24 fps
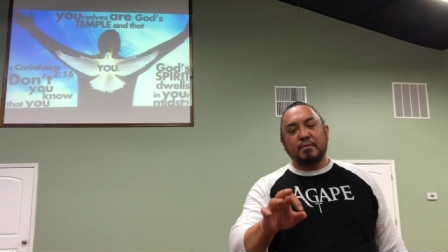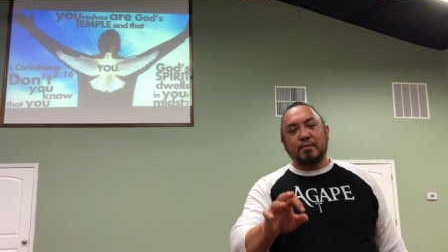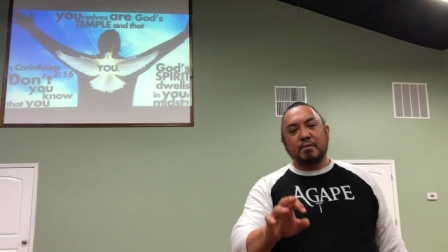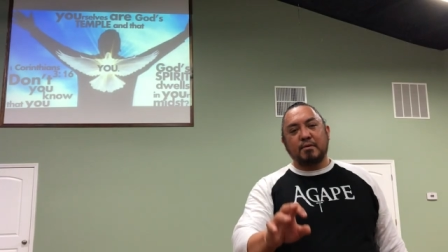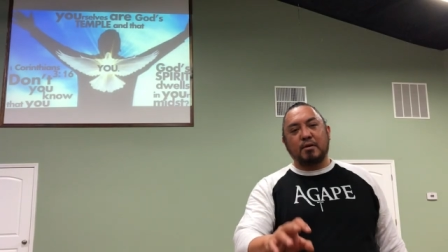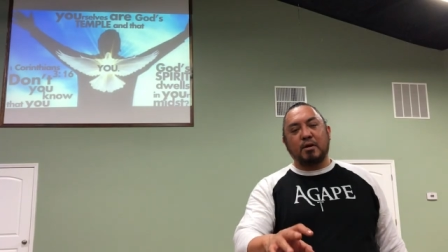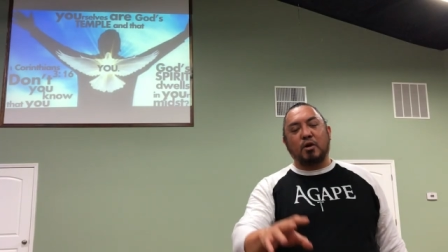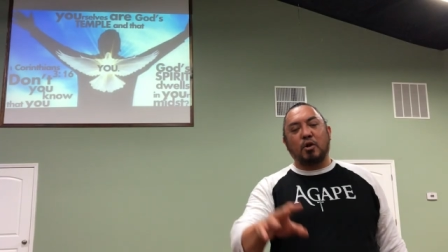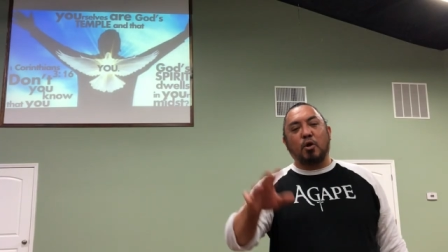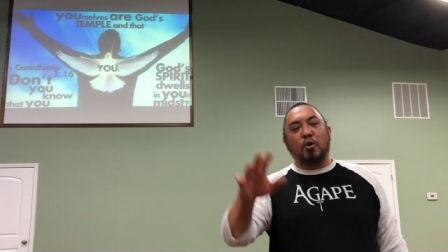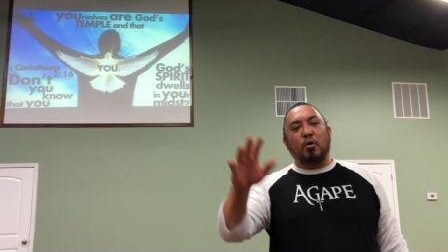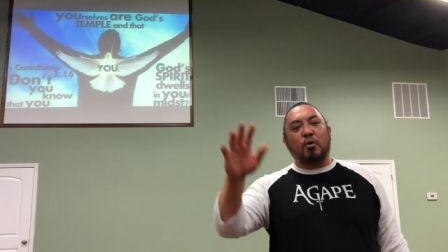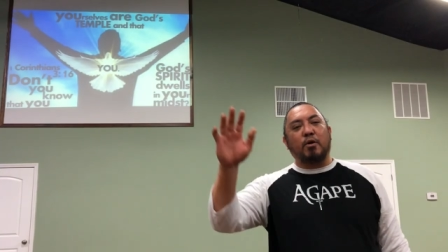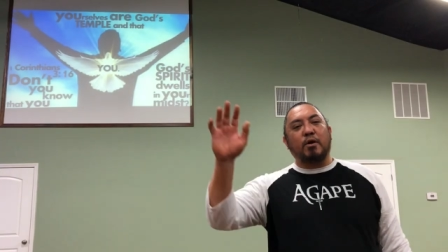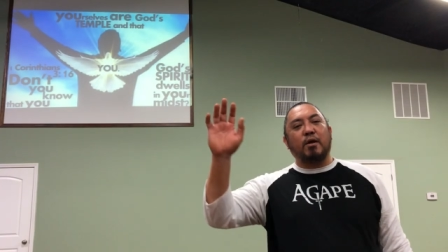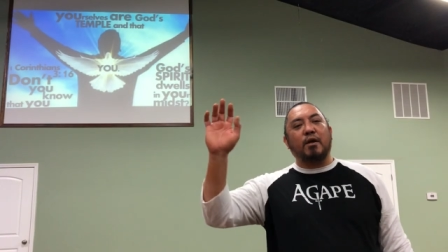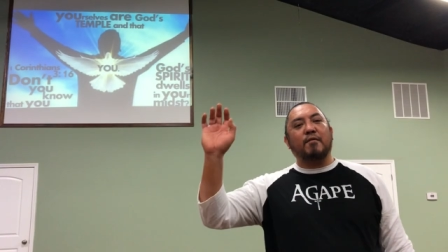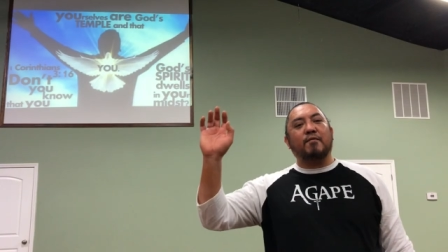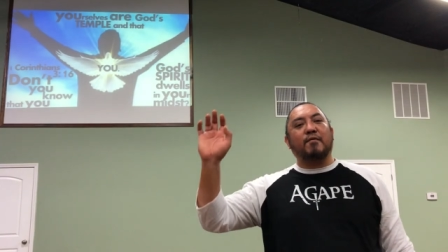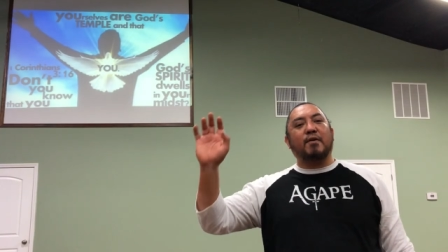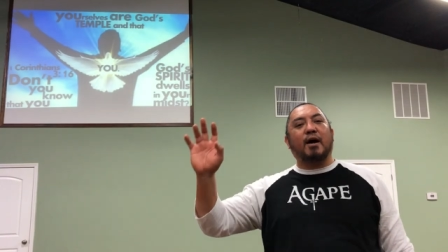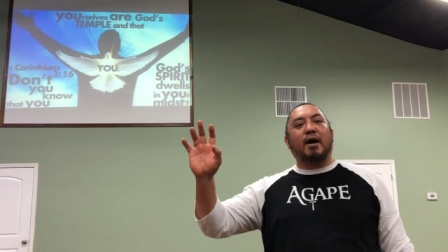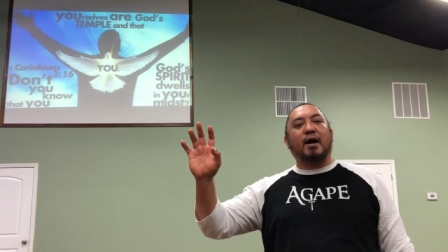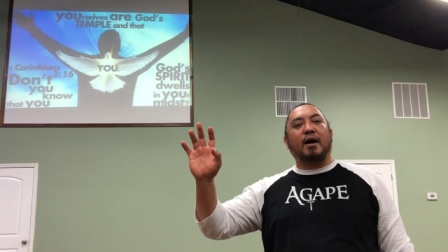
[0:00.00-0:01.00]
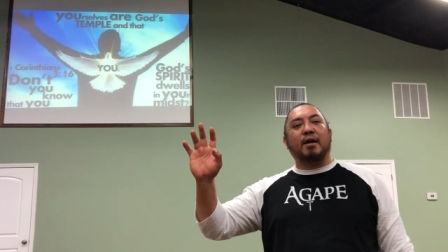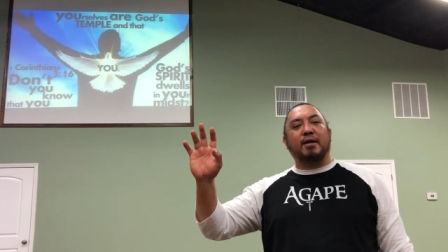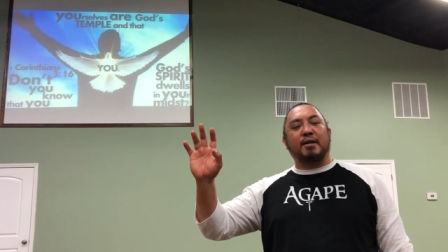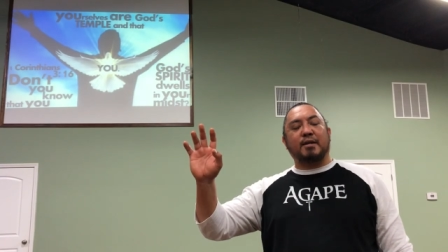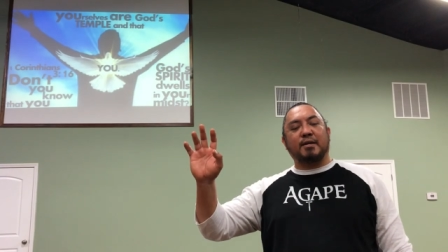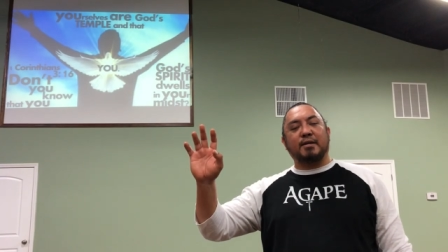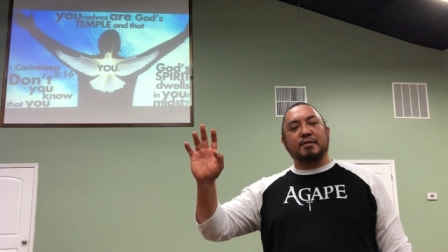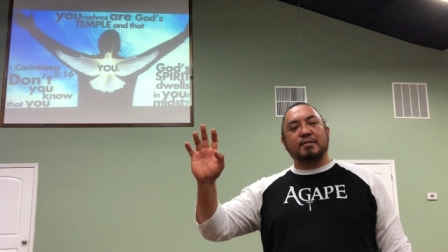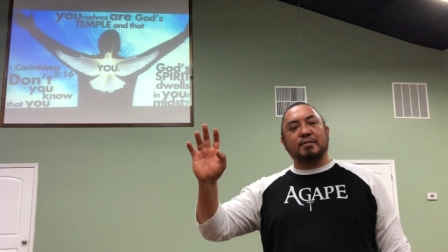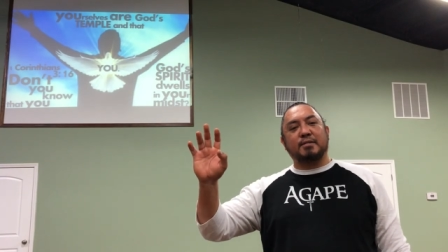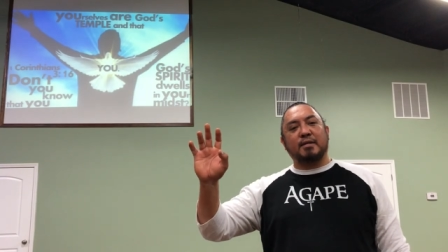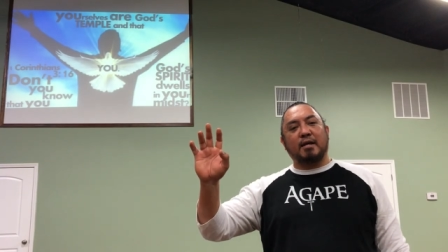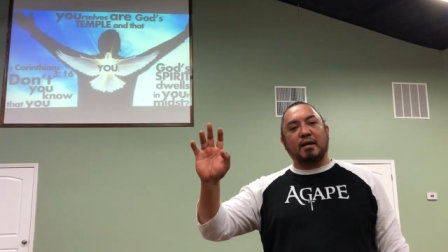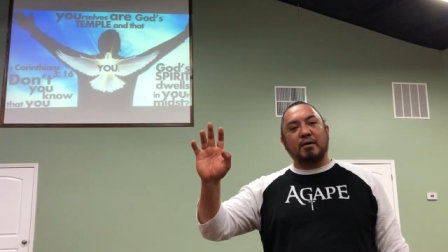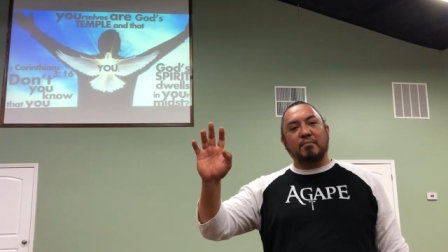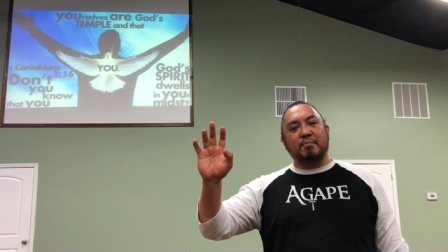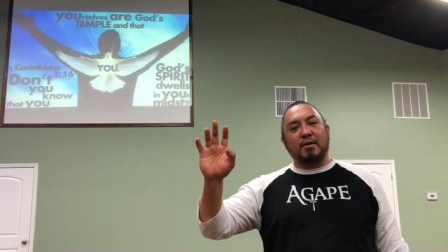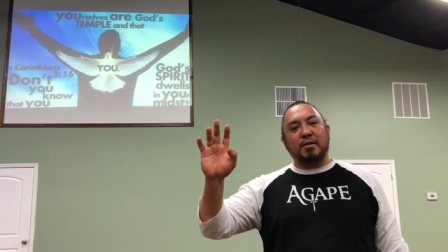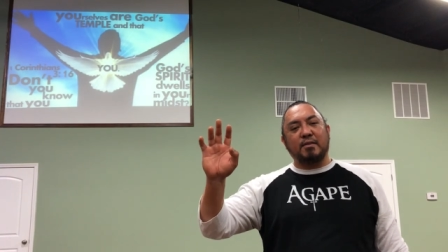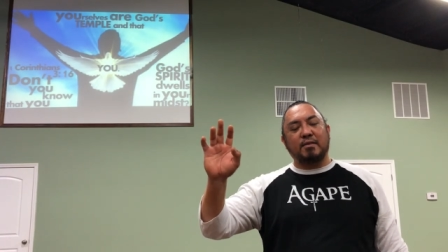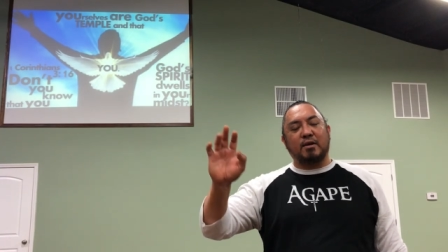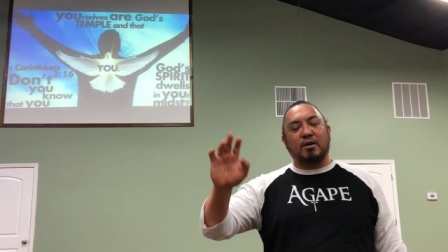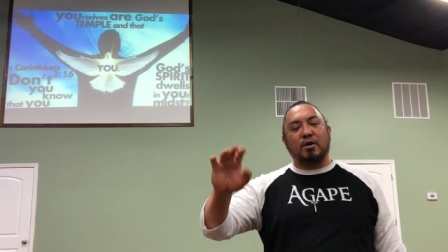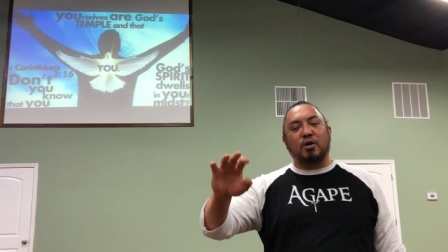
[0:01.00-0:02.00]
the glory of God is,
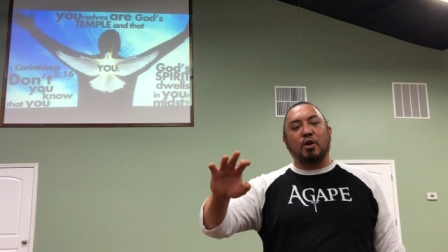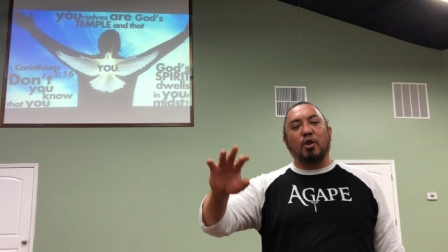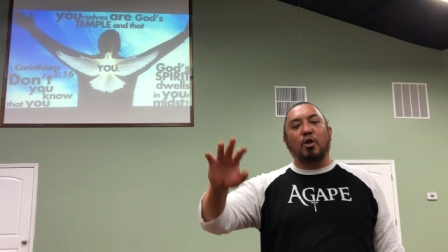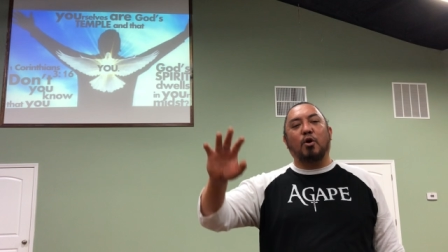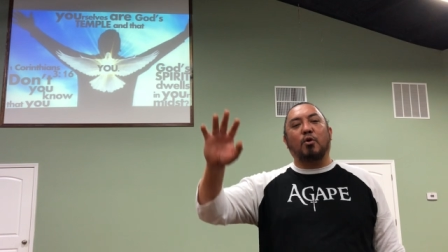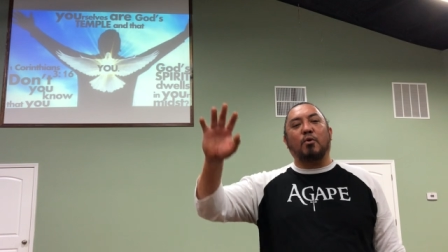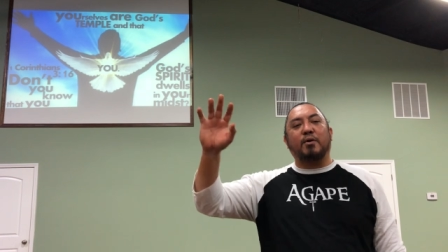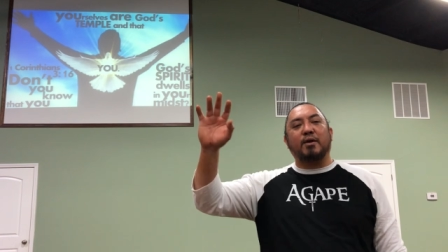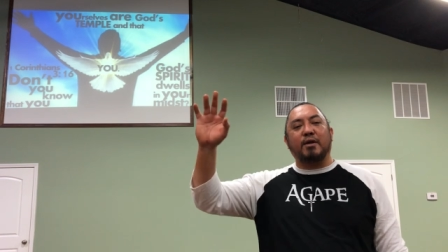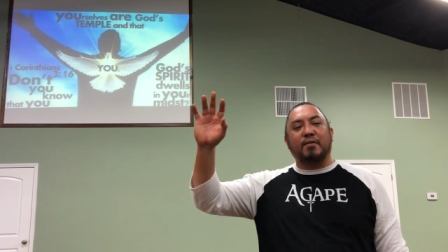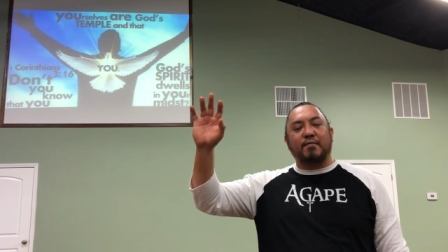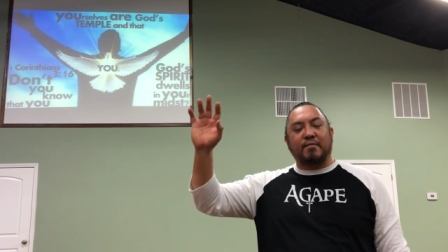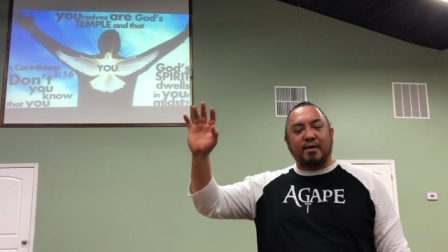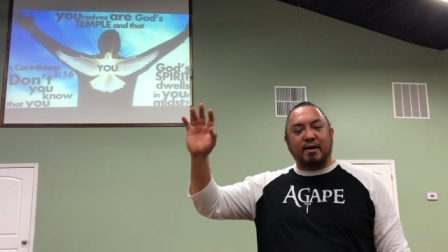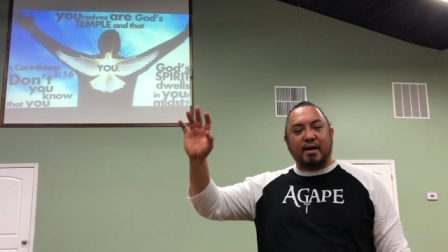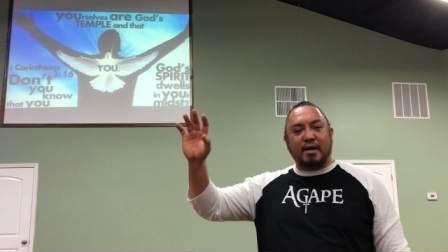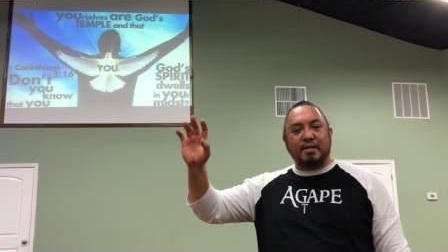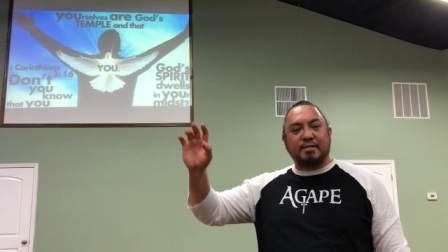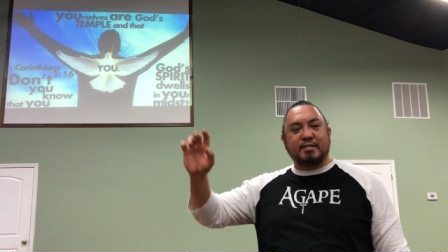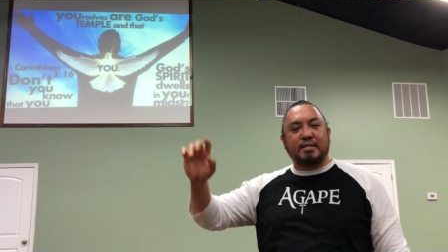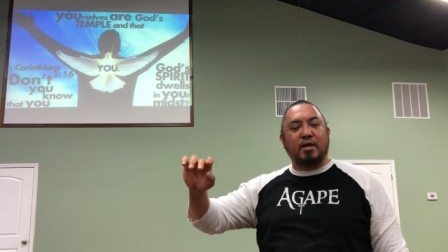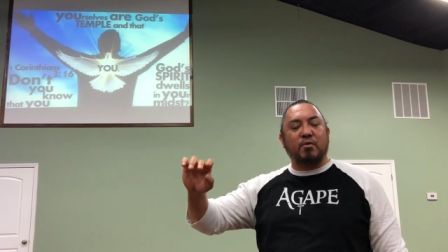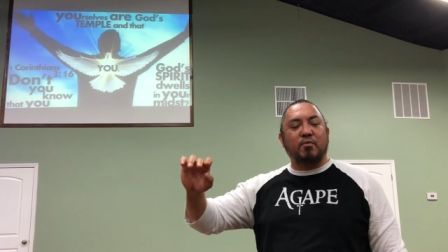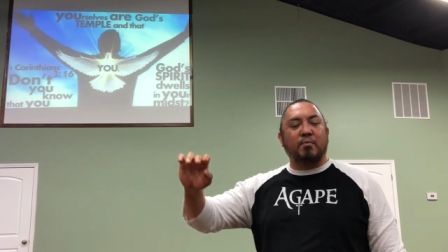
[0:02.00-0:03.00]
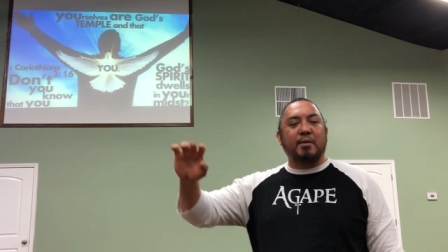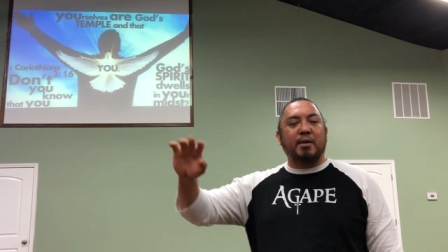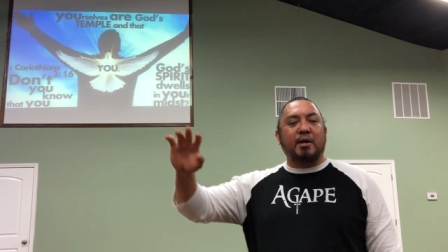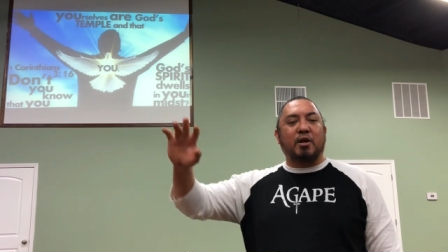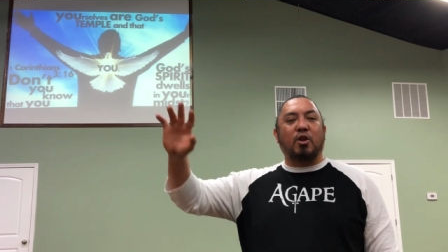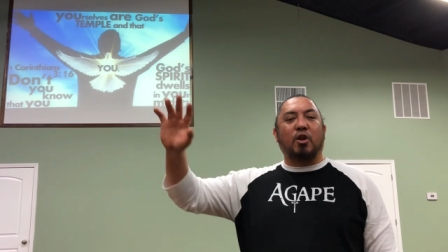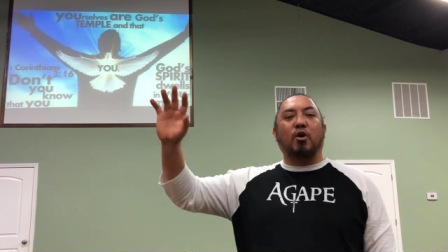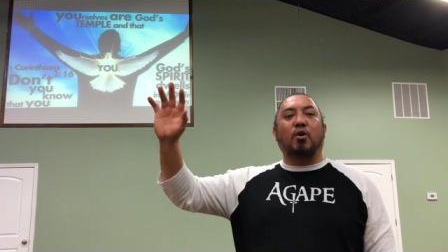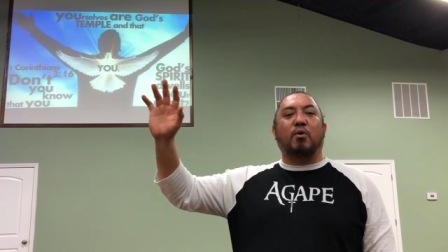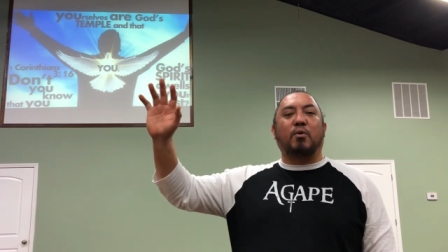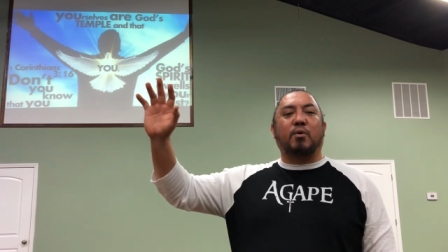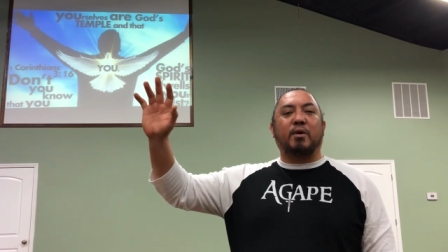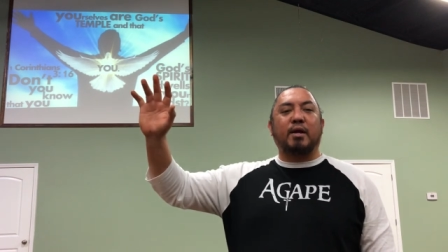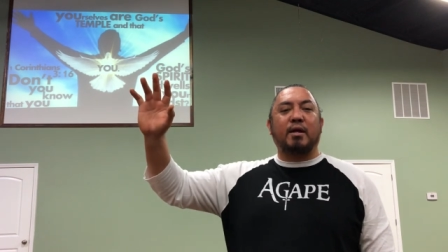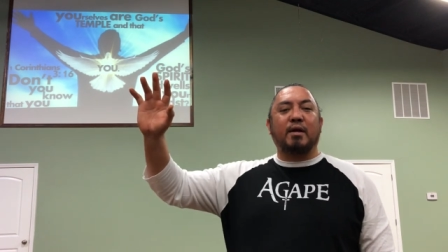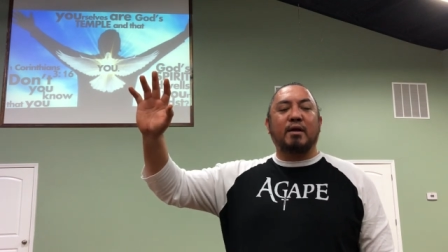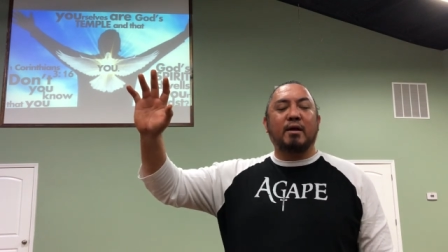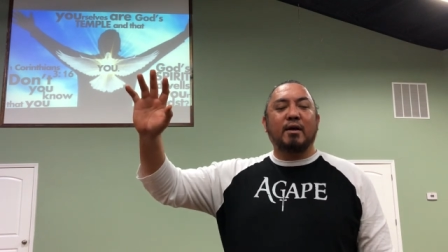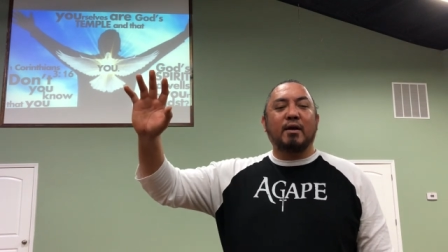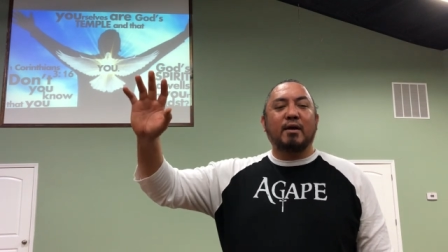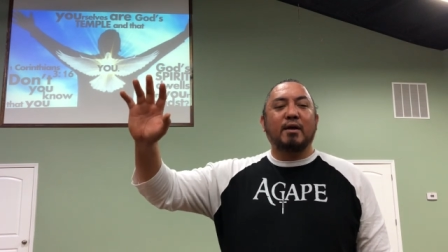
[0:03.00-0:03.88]
amen, the glory of God. Say with me, glory.